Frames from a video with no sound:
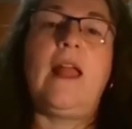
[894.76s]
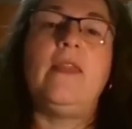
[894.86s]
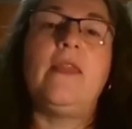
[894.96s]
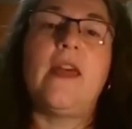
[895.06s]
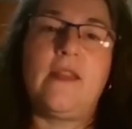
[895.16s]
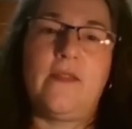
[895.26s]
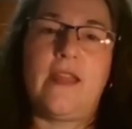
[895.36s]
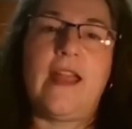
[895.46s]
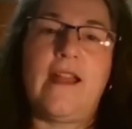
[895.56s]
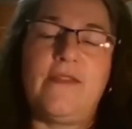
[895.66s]
and then
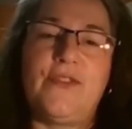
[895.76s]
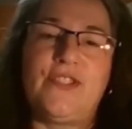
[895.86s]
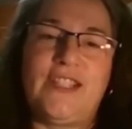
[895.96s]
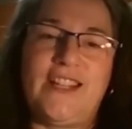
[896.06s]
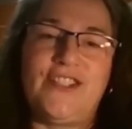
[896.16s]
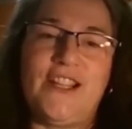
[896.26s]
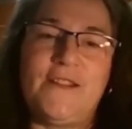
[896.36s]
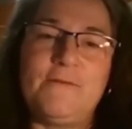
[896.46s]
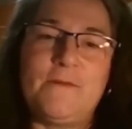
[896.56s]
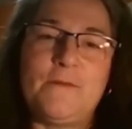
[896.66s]
they have their
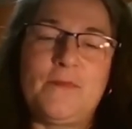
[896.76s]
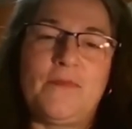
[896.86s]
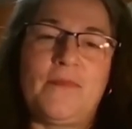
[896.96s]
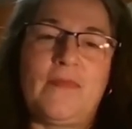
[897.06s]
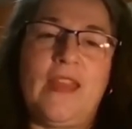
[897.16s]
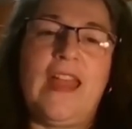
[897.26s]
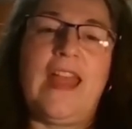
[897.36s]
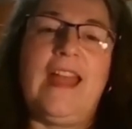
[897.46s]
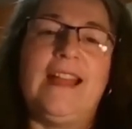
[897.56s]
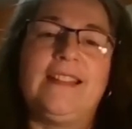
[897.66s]
session,
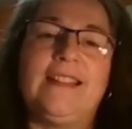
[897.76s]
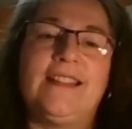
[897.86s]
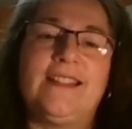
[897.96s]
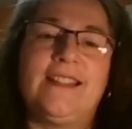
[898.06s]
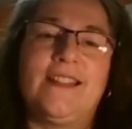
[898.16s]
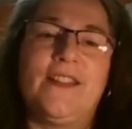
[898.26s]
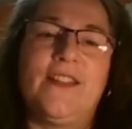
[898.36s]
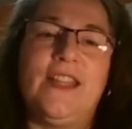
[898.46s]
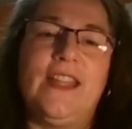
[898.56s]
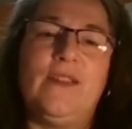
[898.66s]
and
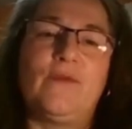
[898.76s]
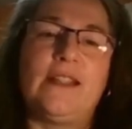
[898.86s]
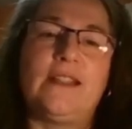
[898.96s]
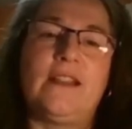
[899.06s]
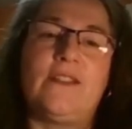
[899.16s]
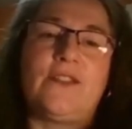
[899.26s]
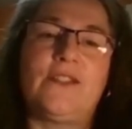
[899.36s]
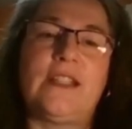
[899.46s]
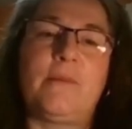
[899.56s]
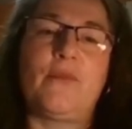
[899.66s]
the red cells
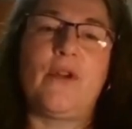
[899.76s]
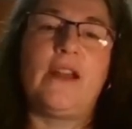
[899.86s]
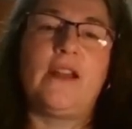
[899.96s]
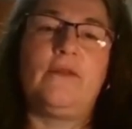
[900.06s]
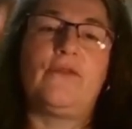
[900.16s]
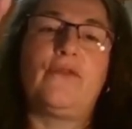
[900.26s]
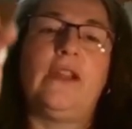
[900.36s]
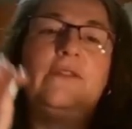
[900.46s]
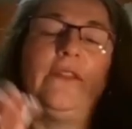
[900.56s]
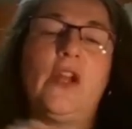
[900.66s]
are separated and
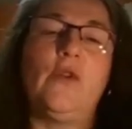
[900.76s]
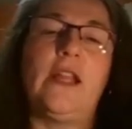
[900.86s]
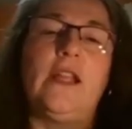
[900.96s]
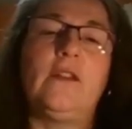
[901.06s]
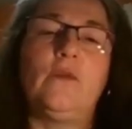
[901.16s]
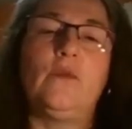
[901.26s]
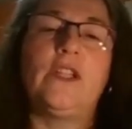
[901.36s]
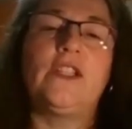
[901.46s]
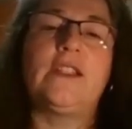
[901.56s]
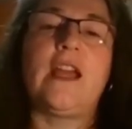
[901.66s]
free floating,
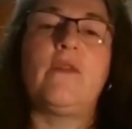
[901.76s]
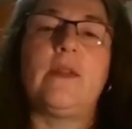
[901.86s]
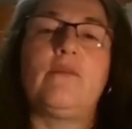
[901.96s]
which is how